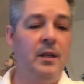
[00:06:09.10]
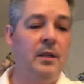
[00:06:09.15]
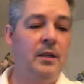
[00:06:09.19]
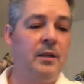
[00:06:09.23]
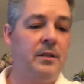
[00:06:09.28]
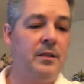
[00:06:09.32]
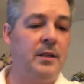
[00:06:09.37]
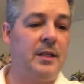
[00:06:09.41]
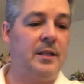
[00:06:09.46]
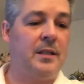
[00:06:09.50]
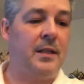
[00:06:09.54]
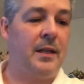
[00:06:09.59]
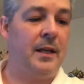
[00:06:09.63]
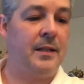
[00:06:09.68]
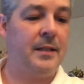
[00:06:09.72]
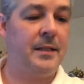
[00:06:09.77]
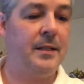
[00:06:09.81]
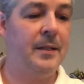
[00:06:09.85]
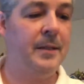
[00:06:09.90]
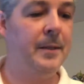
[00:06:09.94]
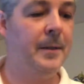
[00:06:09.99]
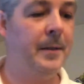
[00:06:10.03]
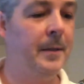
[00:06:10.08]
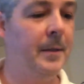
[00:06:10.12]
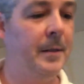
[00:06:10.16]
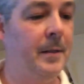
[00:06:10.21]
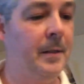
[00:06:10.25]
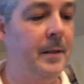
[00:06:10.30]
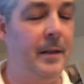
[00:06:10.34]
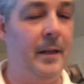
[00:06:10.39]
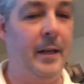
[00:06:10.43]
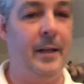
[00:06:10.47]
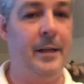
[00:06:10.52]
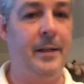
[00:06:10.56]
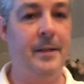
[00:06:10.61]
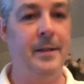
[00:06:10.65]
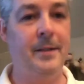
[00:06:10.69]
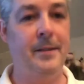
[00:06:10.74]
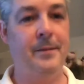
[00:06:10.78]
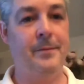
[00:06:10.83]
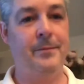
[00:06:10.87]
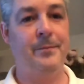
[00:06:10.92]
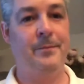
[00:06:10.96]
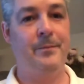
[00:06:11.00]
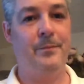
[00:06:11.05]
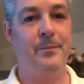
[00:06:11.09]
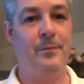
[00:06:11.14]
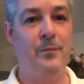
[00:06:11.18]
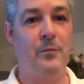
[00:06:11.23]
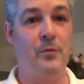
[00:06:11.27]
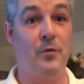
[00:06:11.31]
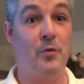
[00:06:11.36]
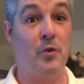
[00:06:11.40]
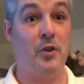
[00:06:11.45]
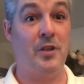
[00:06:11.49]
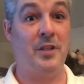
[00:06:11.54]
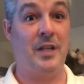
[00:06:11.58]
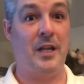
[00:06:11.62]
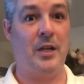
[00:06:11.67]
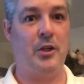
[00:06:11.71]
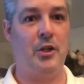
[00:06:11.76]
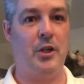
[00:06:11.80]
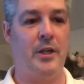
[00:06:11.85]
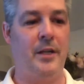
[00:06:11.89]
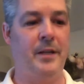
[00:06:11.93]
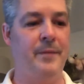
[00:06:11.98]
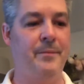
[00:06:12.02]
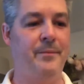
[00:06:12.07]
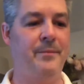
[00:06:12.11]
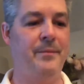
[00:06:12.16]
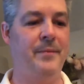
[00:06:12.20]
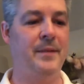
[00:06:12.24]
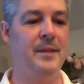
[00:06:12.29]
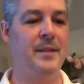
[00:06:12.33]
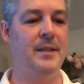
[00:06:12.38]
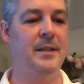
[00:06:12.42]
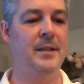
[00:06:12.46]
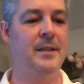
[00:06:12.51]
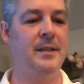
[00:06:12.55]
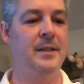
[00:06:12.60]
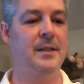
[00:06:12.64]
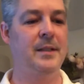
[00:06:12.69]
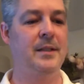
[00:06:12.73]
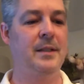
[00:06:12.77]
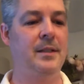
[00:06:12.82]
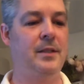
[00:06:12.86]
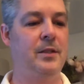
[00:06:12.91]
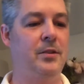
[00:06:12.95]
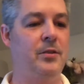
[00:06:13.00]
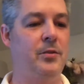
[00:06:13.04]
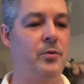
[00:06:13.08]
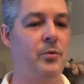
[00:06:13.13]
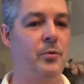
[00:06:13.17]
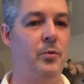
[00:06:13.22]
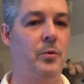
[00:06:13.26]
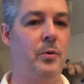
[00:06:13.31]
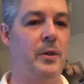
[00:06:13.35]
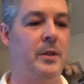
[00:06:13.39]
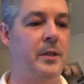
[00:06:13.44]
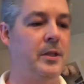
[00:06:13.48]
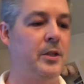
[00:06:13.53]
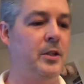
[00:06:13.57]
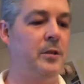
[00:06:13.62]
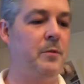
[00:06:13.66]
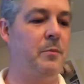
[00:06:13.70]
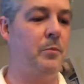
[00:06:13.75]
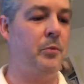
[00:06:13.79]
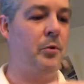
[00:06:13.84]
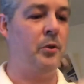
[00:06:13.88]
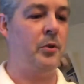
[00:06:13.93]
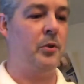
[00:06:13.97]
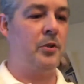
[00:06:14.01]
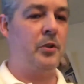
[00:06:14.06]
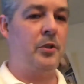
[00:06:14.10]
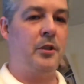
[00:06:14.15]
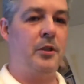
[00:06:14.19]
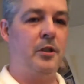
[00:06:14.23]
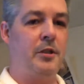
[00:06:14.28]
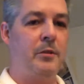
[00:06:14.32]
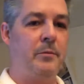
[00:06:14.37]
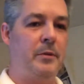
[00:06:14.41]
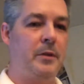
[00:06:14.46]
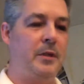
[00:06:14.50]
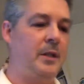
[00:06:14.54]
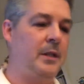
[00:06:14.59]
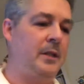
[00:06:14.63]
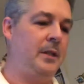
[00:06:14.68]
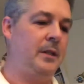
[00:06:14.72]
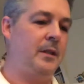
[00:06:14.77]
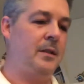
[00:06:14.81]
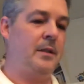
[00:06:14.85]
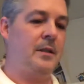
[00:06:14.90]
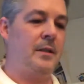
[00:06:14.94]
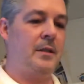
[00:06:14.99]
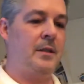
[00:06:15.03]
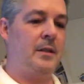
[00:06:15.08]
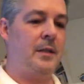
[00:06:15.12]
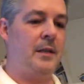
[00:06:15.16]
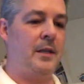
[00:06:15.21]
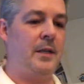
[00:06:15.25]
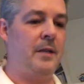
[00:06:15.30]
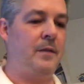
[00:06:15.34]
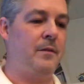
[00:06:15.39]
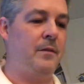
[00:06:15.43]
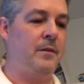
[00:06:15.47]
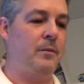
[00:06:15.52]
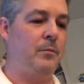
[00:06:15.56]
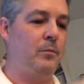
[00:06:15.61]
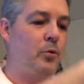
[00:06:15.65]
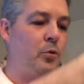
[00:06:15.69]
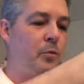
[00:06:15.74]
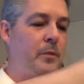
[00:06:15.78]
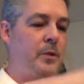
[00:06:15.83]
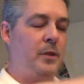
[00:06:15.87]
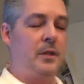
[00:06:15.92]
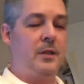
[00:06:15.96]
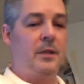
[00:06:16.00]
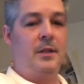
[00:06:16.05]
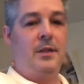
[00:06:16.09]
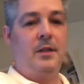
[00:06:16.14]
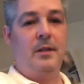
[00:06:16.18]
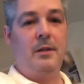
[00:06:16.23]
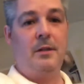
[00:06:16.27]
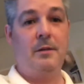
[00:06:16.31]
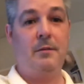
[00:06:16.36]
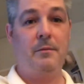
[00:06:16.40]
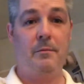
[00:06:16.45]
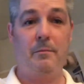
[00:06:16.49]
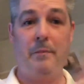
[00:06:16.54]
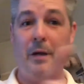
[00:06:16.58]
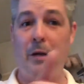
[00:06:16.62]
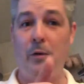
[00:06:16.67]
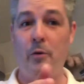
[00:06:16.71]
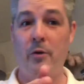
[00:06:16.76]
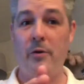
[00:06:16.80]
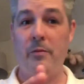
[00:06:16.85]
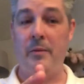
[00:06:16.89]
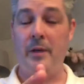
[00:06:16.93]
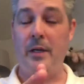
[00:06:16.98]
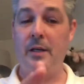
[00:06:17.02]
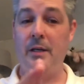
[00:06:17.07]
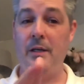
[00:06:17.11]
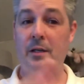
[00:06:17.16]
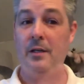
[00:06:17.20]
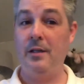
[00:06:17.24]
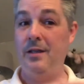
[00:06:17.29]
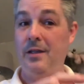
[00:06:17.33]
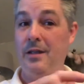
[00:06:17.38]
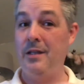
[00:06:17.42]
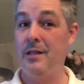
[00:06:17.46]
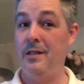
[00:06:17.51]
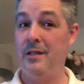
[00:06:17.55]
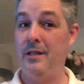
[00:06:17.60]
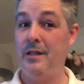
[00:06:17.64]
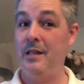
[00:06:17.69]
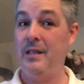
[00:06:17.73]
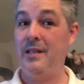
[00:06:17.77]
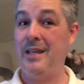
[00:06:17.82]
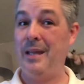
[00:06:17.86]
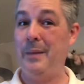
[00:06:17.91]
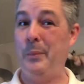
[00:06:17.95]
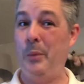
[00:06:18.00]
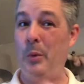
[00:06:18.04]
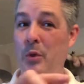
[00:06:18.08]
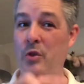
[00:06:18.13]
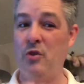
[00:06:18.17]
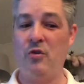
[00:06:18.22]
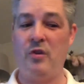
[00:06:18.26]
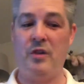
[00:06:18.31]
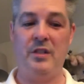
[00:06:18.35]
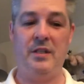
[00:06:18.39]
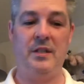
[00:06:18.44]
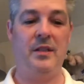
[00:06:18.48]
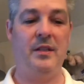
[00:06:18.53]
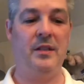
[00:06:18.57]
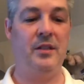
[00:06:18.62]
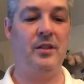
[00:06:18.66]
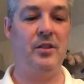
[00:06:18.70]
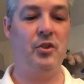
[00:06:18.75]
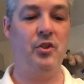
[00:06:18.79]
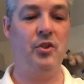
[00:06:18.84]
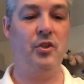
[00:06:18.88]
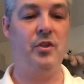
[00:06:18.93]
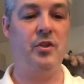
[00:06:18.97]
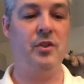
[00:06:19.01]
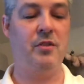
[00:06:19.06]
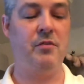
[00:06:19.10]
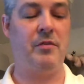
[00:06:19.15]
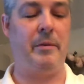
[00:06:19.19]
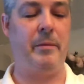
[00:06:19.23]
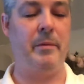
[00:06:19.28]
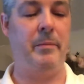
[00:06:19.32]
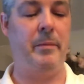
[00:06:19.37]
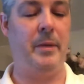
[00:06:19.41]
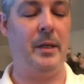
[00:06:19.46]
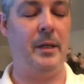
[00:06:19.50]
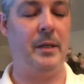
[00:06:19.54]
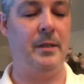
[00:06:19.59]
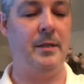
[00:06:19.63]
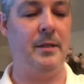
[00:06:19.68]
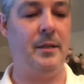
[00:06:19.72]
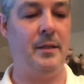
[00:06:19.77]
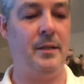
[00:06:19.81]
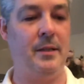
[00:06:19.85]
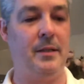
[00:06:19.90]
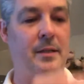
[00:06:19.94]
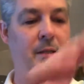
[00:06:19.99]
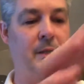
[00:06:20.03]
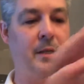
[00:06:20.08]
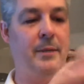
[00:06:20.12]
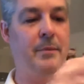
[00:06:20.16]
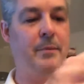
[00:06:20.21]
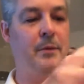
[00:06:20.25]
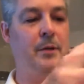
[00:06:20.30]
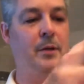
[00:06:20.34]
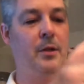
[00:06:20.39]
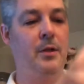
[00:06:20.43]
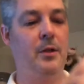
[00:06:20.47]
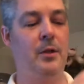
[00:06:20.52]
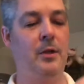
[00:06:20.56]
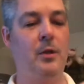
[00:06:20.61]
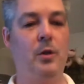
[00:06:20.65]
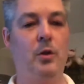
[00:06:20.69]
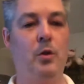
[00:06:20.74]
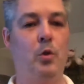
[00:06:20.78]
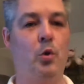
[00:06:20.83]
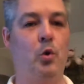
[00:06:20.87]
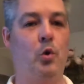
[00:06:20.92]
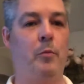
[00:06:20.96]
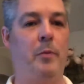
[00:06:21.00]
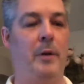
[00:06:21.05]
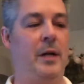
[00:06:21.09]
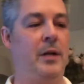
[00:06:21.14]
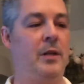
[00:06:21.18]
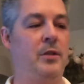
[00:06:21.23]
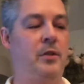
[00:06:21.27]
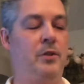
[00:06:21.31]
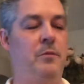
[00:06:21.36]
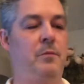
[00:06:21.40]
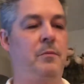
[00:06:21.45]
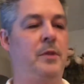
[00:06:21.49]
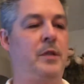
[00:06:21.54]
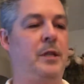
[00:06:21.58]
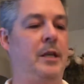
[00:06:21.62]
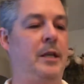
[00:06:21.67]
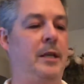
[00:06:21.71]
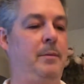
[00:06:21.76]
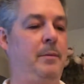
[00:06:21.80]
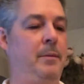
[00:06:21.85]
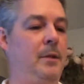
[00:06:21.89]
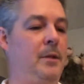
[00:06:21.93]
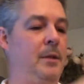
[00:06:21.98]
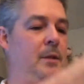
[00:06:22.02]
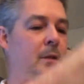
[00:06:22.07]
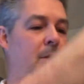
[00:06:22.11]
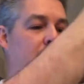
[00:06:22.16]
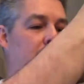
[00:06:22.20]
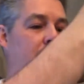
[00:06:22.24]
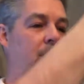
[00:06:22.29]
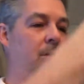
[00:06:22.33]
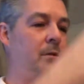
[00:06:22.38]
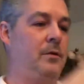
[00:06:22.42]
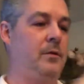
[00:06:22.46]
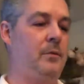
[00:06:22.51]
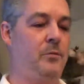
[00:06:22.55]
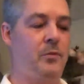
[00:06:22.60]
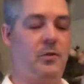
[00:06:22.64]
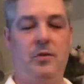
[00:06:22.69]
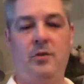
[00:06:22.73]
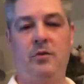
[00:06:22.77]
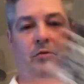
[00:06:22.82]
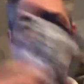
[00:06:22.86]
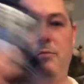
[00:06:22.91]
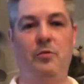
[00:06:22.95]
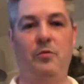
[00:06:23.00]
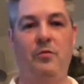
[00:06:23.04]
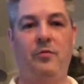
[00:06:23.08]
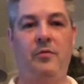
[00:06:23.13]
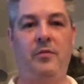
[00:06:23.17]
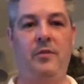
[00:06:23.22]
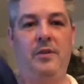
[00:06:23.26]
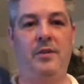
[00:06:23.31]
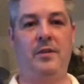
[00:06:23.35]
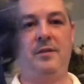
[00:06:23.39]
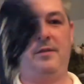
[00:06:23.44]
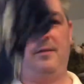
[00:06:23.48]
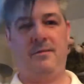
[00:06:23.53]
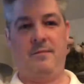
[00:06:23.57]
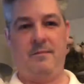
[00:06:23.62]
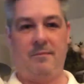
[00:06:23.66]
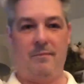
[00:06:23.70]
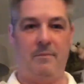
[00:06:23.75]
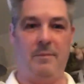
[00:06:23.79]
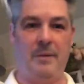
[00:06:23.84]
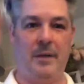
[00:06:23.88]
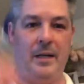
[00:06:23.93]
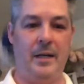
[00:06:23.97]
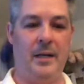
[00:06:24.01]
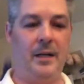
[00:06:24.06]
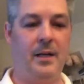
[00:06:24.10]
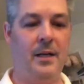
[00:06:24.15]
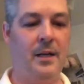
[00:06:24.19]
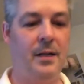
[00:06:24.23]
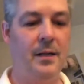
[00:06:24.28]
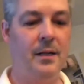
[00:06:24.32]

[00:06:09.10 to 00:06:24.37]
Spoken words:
So that's that. Then, we've got a stash here. So let's just put some of these to the side for a moment. Bear with me. These get more interesting than just cutlery metals that go back some time. So I'm going to move this bag.